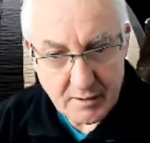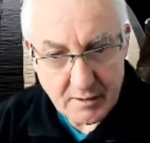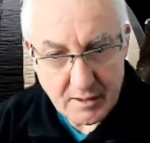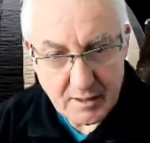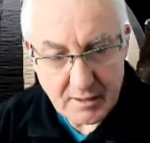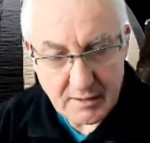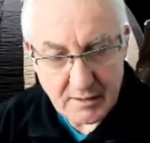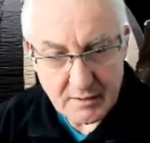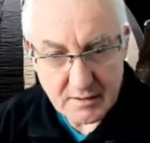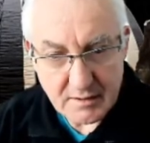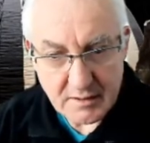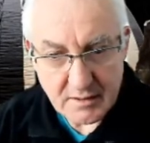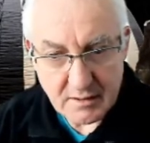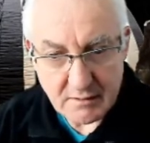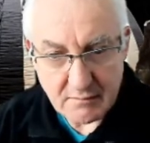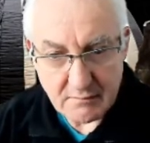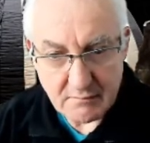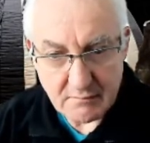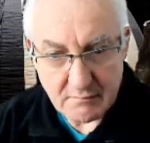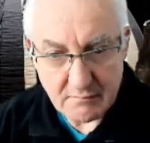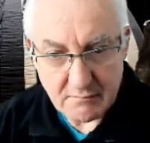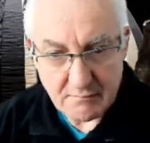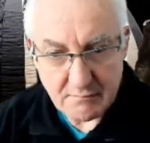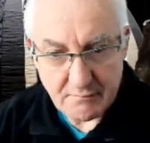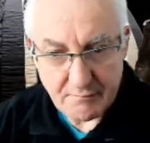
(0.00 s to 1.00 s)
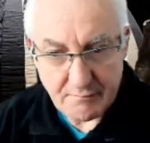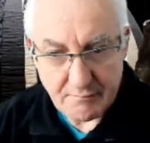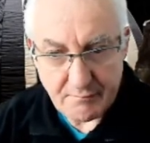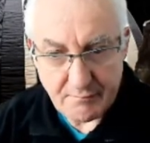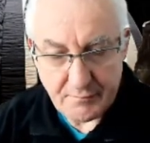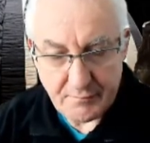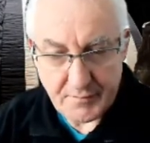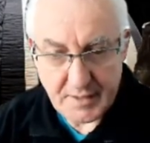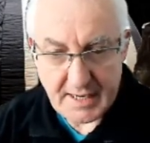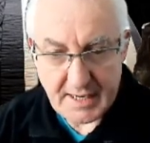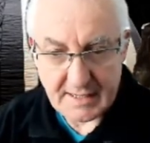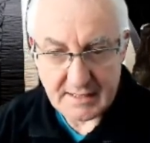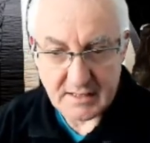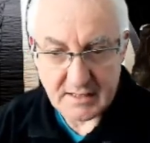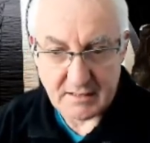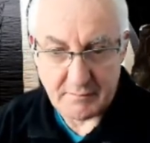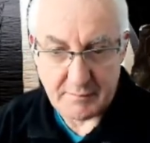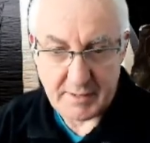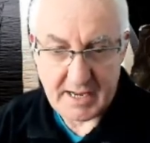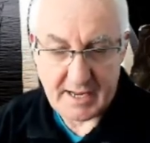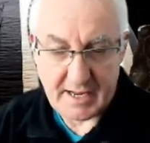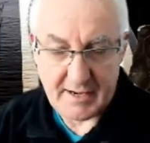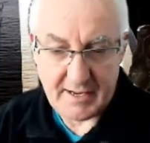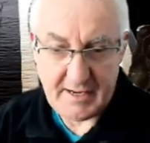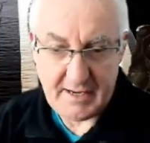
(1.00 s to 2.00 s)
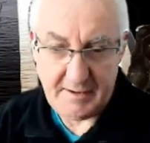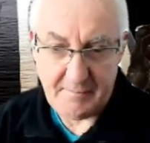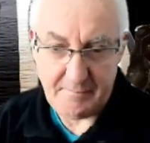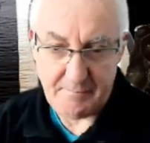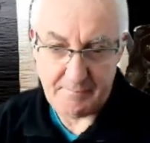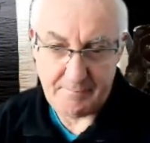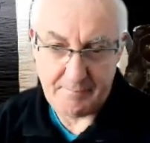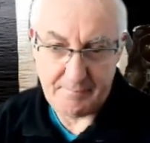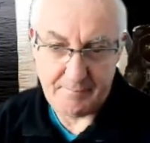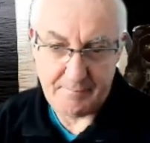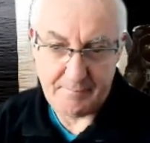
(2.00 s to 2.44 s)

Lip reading: Okay, so that's about it.